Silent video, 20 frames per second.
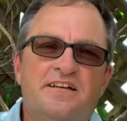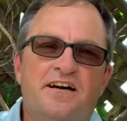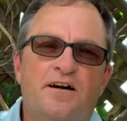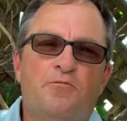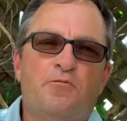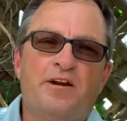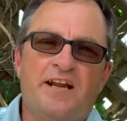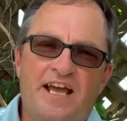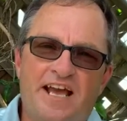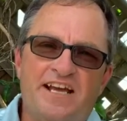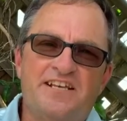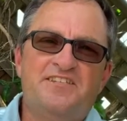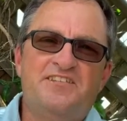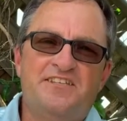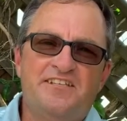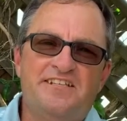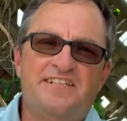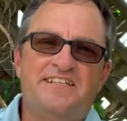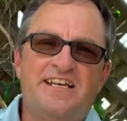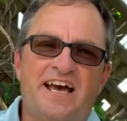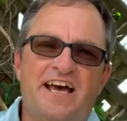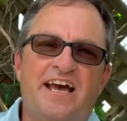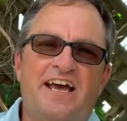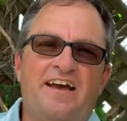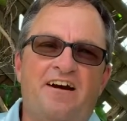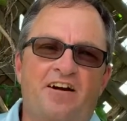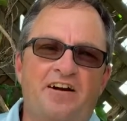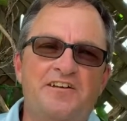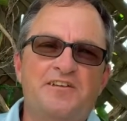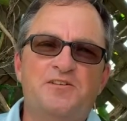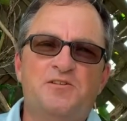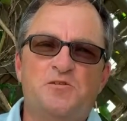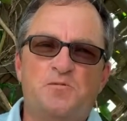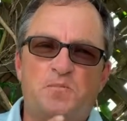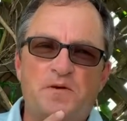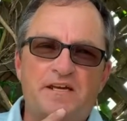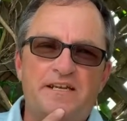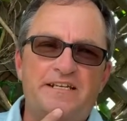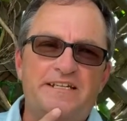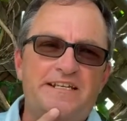I want to ask you today, are you
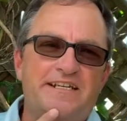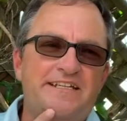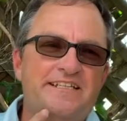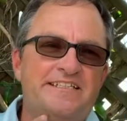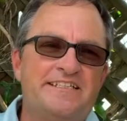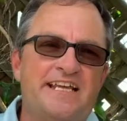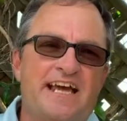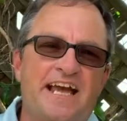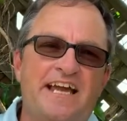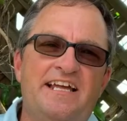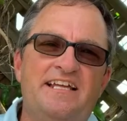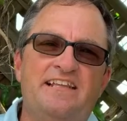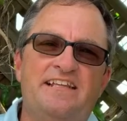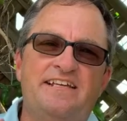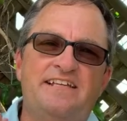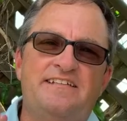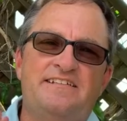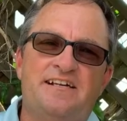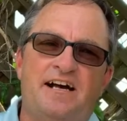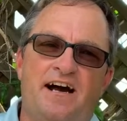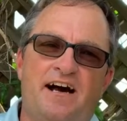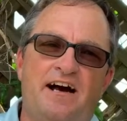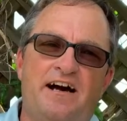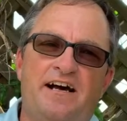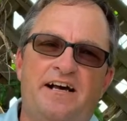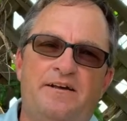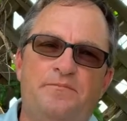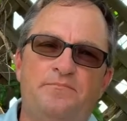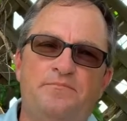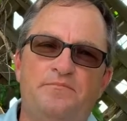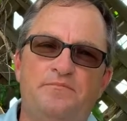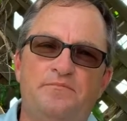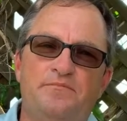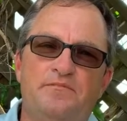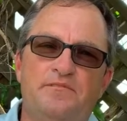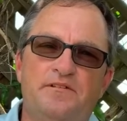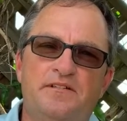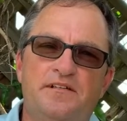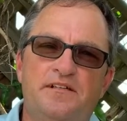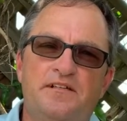spending daily time
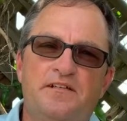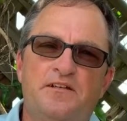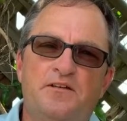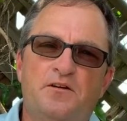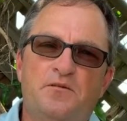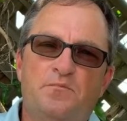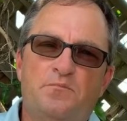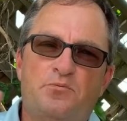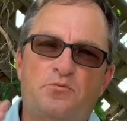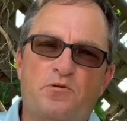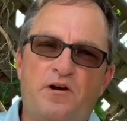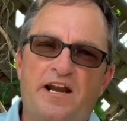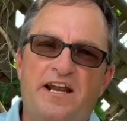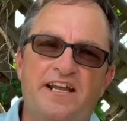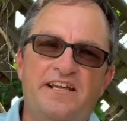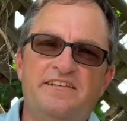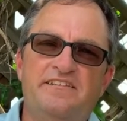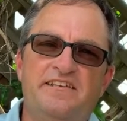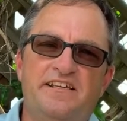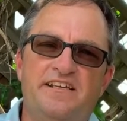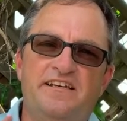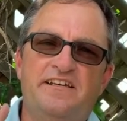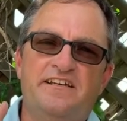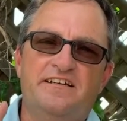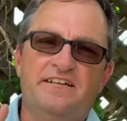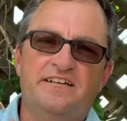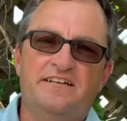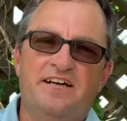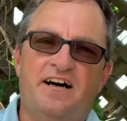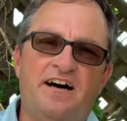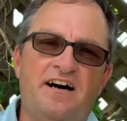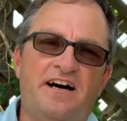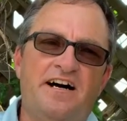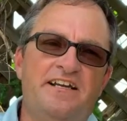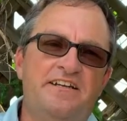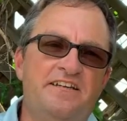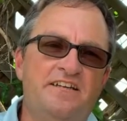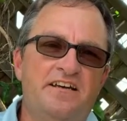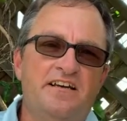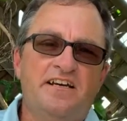praising
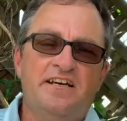God?